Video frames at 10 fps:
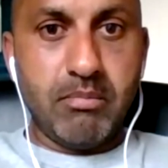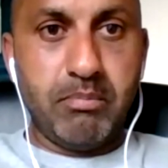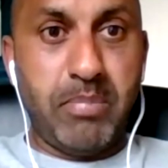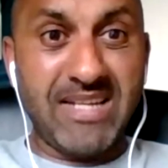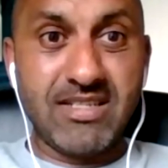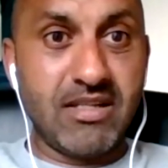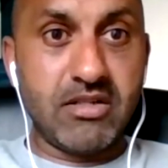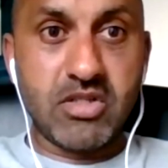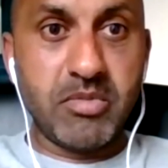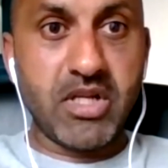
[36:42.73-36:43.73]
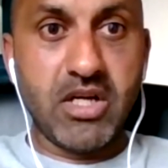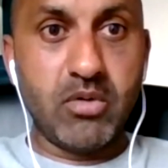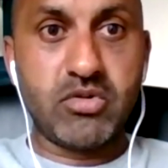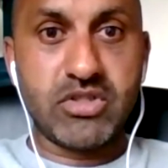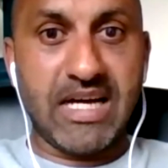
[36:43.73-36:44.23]
better than some of the
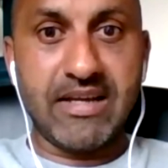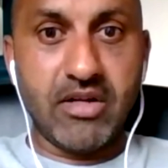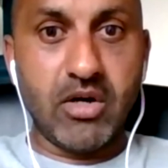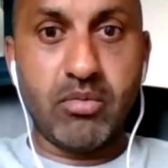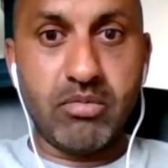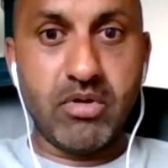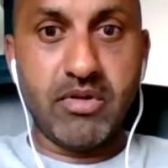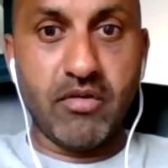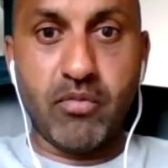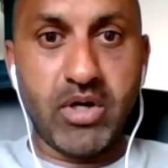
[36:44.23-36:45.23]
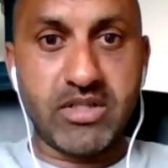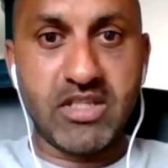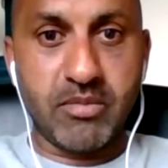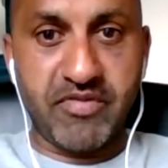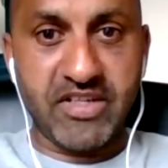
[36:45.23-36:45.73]
coaches I know that have worked in
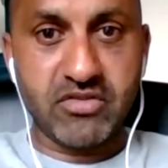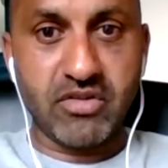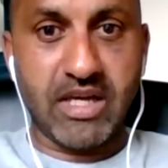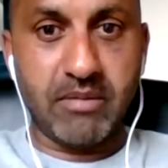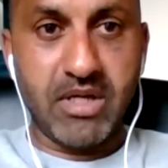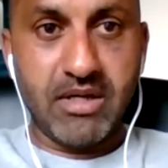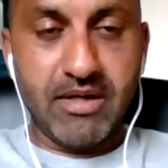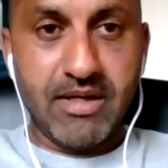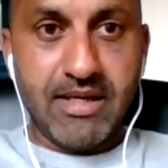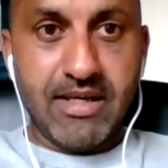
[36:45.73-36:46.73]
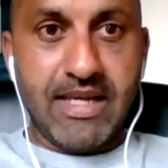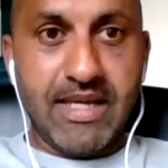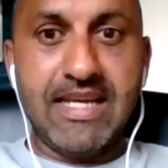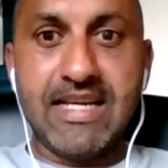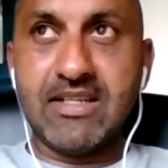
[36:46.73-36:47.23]
the professional game.
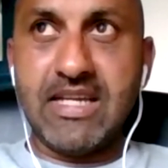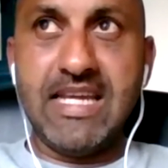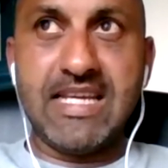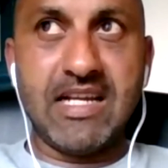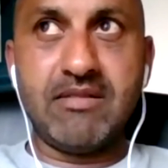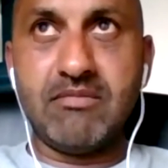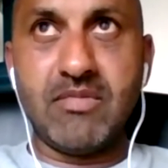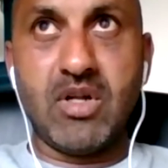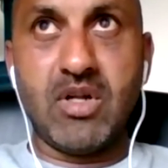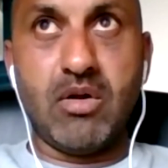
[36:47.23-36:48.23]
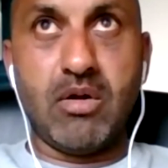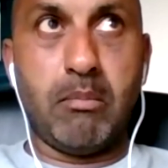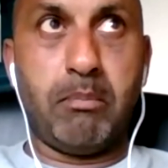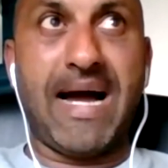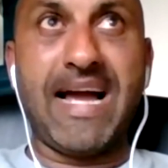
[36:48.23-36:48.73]
He can
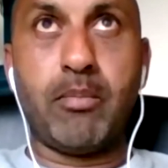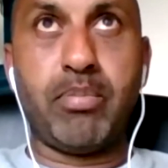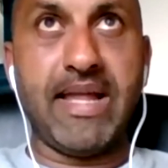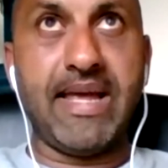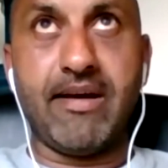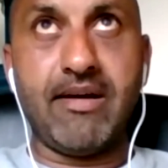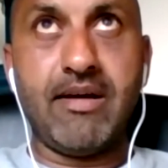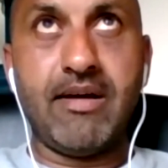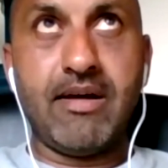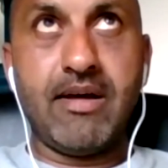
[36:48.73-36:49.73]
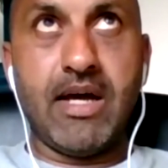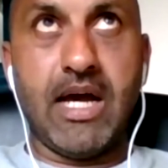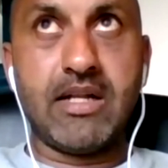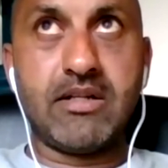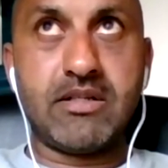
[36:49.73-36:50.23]
buy a player
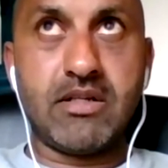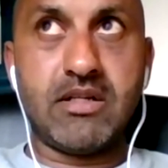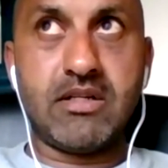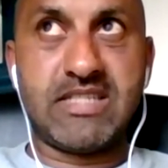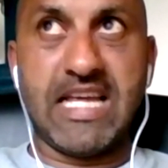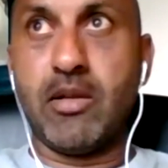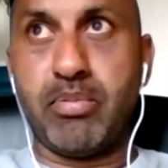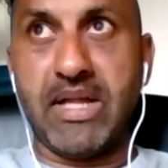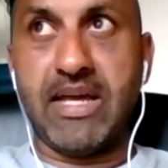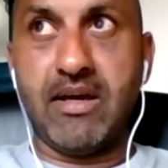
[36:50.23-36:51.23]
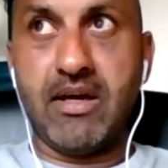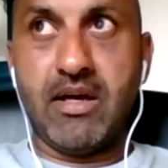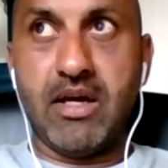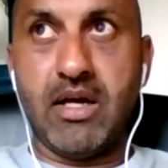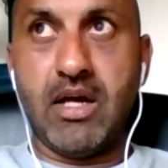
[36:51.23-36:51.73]
and sell a player
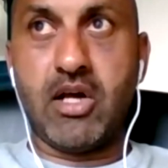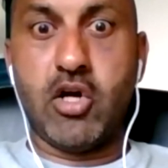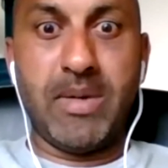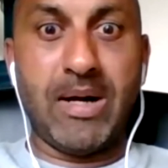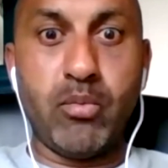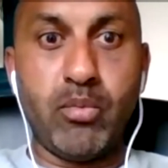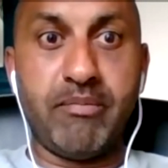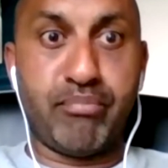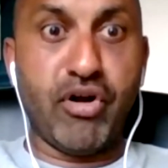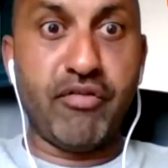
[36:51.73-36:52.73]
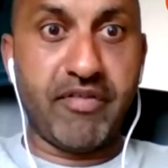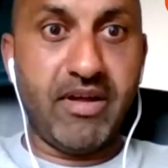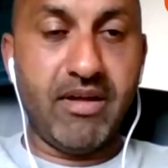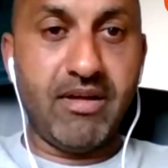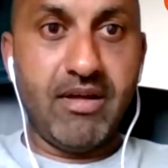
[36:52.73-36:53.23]
and come out with
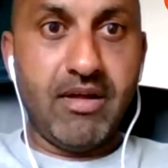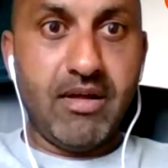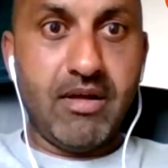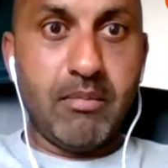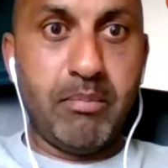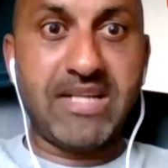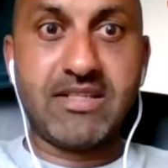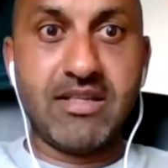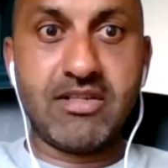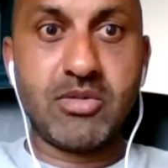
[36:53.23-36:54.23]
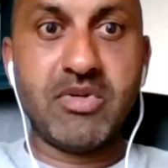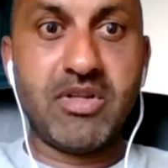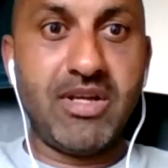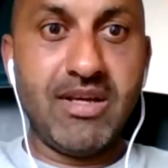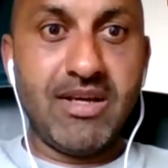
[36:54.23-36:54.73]
profit better than some of
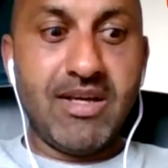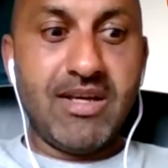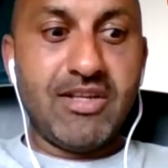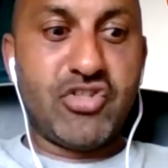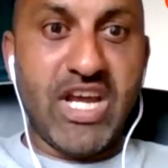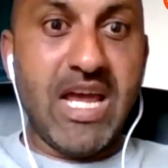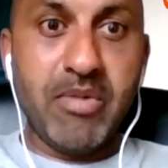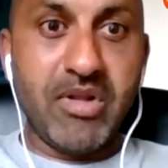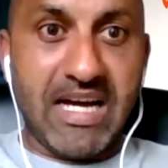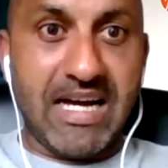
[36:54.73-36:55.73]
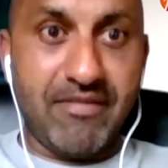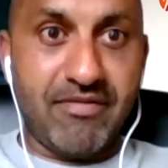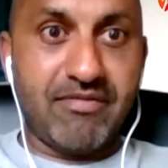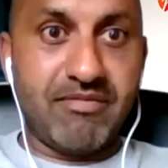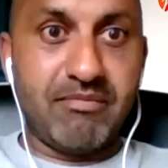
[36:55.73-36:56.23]
the chairmen that
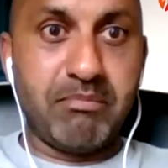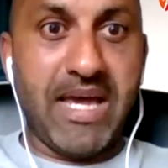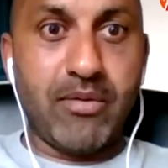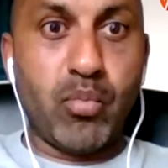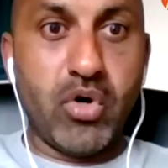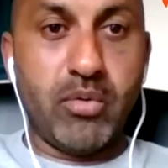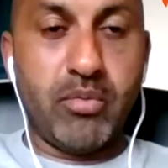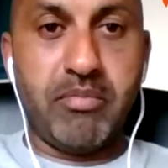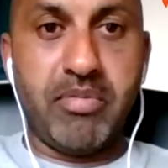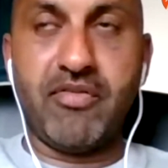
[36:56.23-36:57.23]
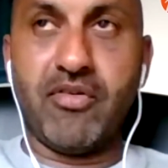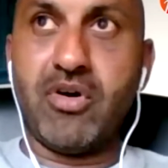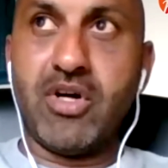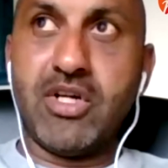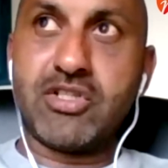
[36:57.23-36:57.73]
I've met and worked with
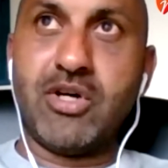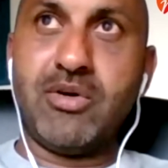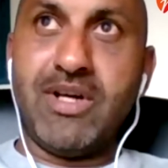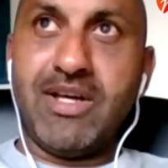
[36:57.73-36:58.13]
before. So